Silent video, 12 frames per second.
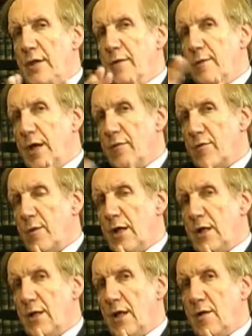then we have
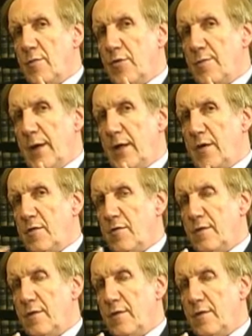quite another perspective.